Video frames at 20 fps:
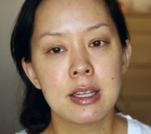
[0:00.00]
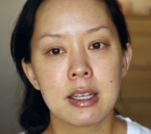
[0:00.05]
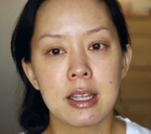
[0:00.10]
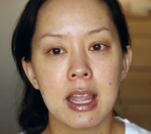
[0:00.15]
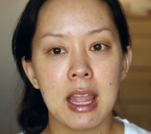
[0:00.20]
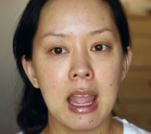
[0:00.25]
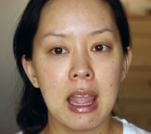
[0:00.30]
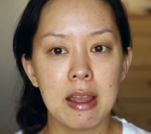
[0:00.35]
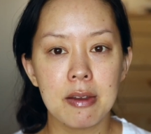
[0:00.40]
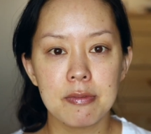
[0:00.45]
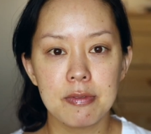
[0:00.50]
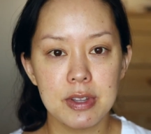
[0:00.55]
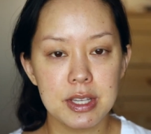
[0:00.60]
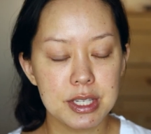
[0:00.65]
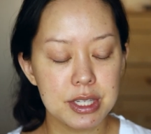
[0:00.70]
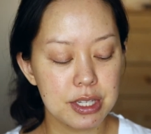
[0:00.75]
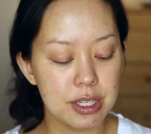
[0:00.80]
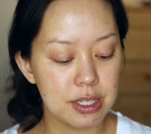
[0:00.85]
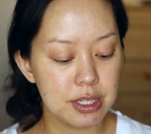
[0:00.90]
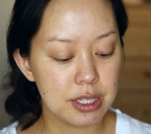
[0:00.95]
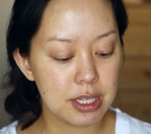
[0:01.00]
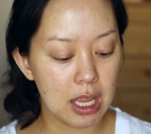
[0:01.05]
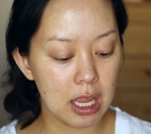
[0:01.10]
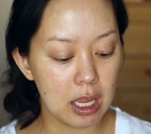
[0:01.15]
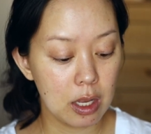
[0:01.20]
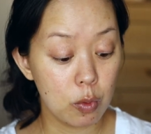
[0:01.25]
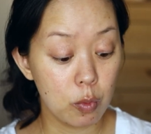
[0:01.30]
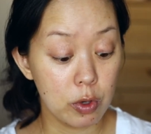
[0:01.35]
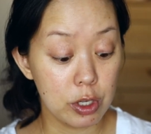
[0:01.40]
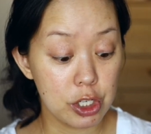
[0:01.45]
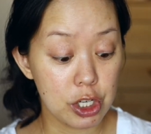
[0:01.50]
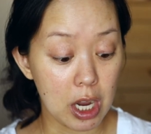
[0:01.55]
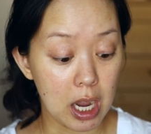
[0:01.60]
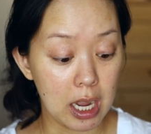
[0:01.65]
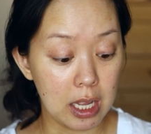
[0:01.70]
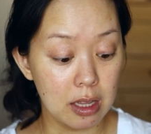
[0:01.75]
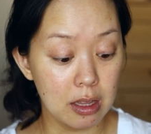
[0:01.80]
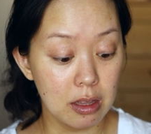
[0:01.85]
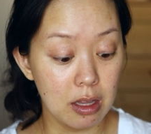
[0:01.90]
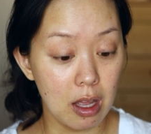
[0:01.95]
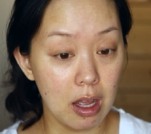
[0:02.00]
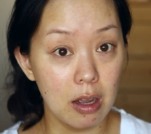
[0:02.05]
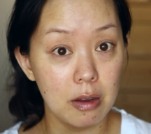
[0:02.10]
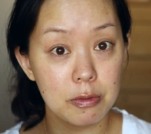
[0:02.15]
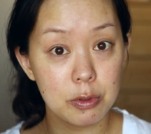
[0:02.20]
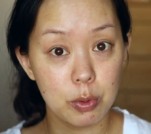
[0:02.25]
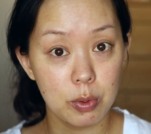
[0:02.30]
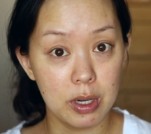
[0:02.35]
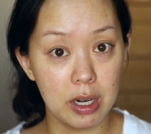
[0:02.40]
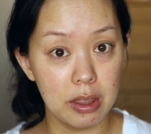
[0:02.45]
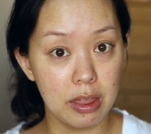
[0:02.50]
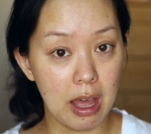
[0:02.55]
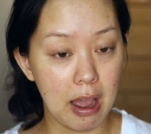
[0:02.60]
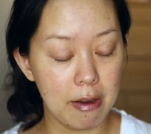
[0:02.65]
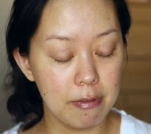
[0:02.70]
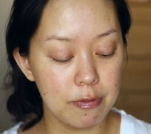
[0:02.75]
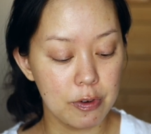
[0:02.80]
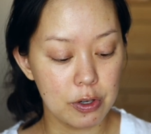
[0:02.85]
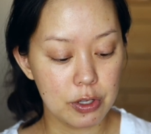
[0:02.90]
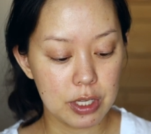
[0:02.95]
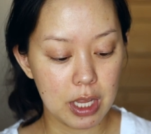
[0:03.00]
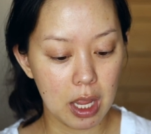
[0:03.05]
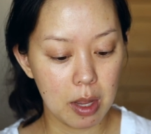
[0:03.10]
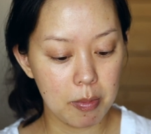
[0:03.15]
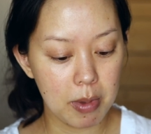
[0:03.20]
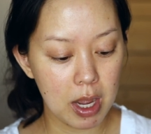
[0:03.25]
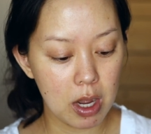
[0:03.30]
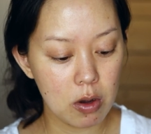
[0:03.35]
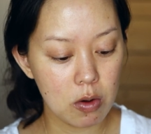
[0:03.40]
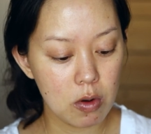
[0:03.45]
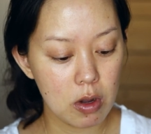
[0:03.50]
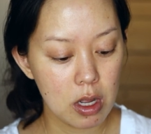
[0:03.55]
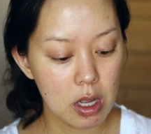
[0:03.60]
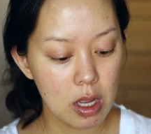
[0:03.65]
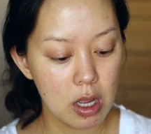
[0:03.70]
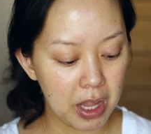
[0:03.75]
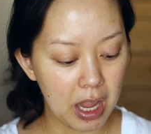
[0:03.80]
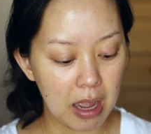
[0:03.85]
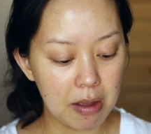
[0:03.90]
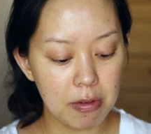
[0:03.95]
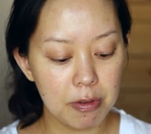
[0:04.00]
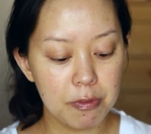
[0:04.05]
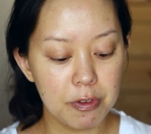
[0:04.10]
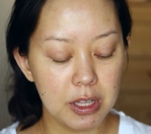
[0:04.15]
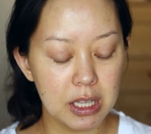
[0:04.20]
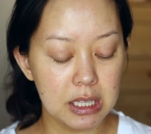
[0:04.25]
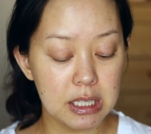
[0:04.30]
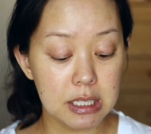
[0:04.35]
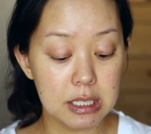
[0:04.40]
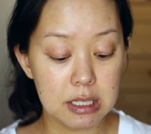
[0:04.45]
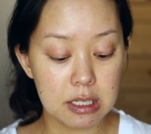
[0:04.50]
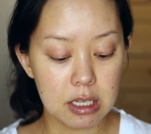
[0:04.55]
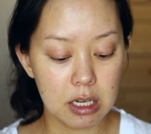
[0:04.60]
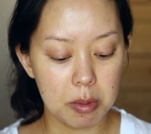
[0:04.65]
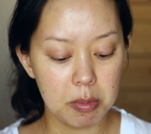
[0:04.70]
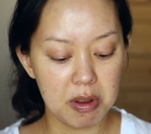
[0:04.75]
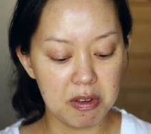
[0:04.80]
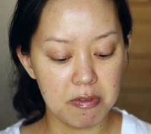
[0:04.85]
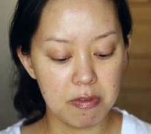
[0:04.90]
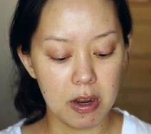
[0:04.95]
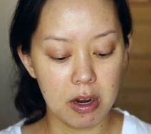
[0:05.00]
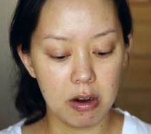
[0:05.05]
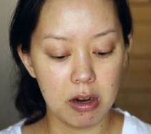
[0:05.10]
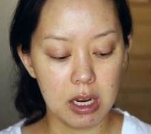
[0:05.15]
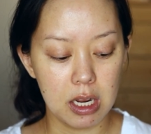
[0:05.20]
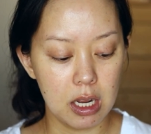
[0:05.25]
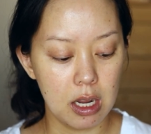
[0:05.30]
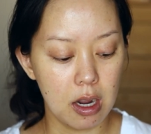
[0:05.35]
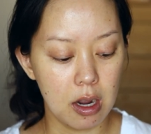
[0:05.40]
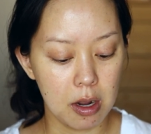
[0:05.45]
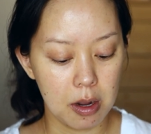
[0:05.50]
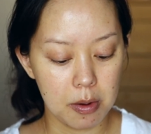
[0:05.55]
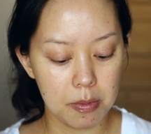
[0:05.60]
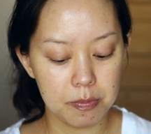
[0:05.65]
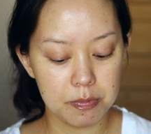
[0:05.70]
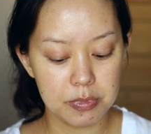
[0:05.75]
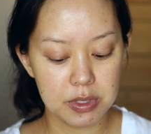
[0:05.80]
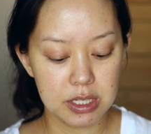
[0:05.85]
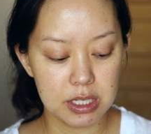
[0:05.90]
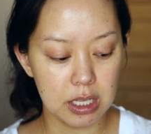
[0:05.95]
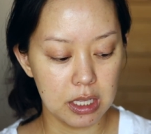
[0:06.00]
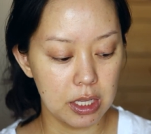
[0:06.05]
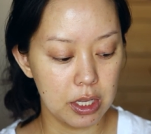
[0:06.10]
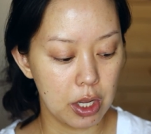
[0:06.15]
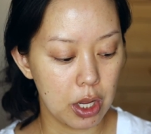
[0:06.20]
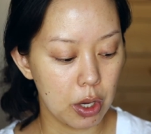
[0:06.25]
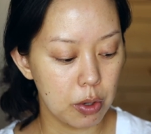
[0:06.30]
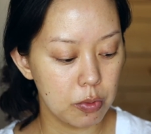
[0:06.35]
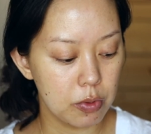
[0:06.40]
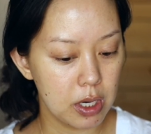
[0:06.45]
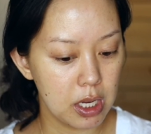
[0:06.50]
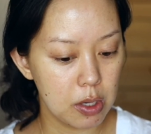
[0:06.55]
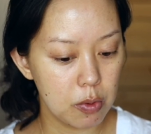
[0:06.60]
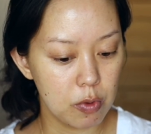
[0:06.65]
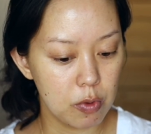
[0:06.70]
Canvas Skin, which I loved when that first came out. I have a feeling this is going to be very silicone-y,